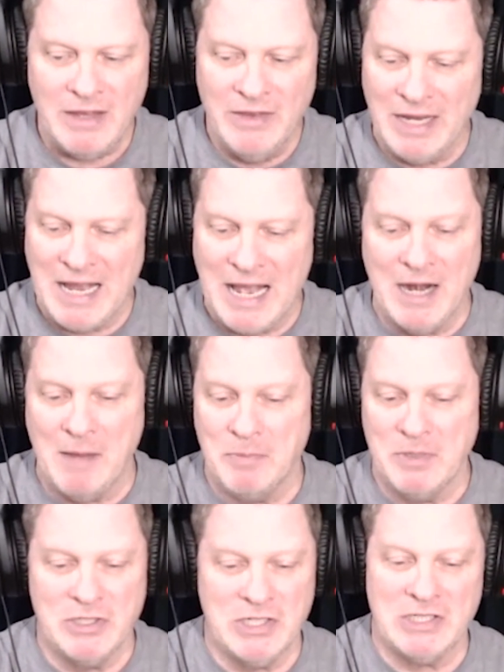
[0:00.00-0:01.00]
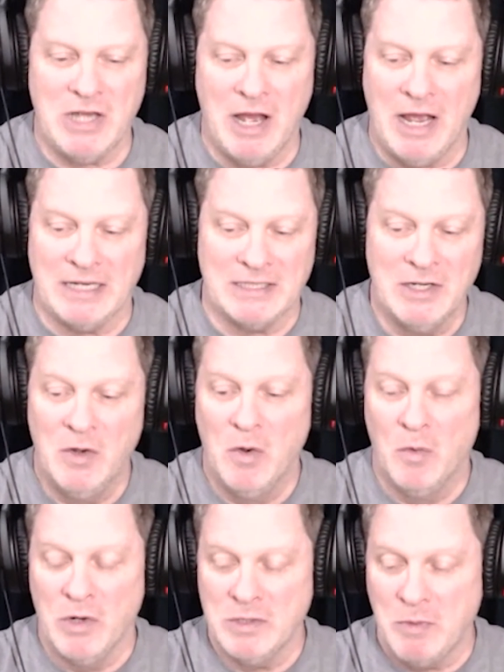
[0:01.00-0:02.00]
They got up and just hiked.
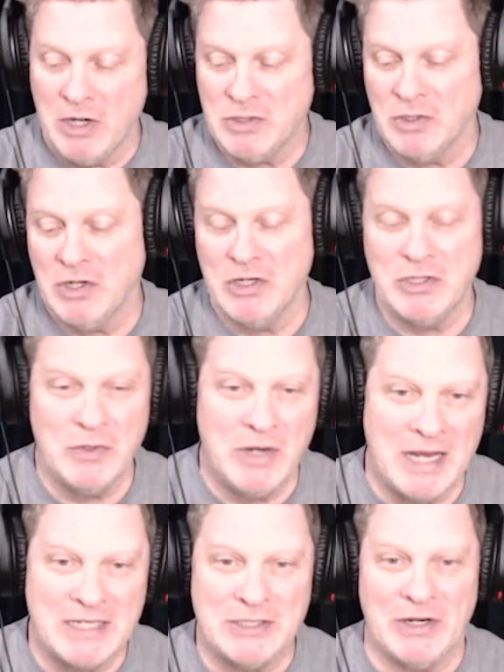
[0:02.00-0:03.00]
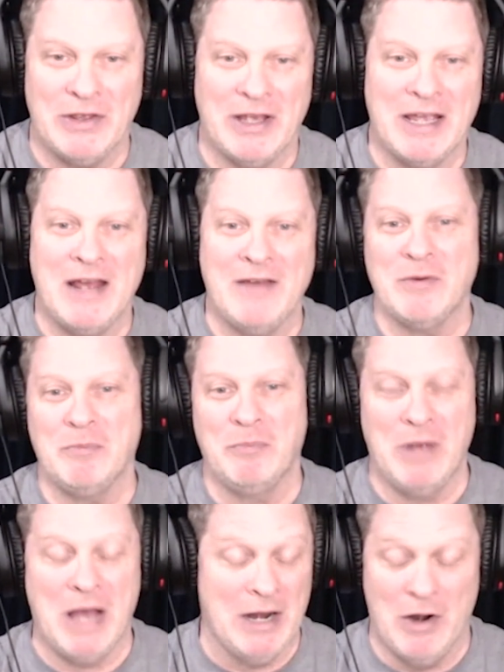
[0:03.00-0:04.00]
What's Marshall going to do next year? They have to,
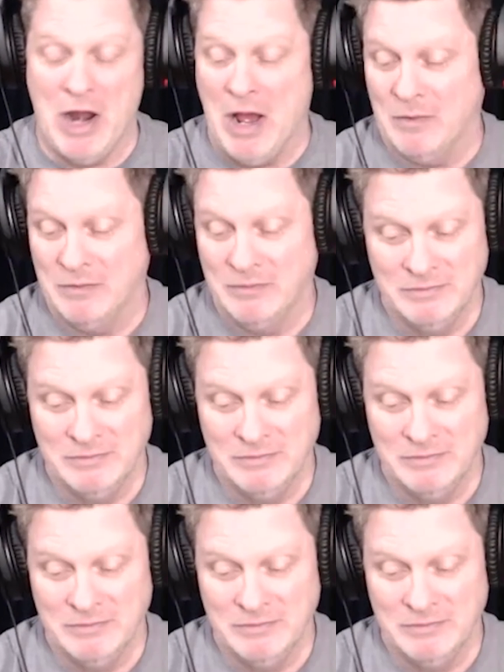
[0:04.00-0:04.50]
I don't know.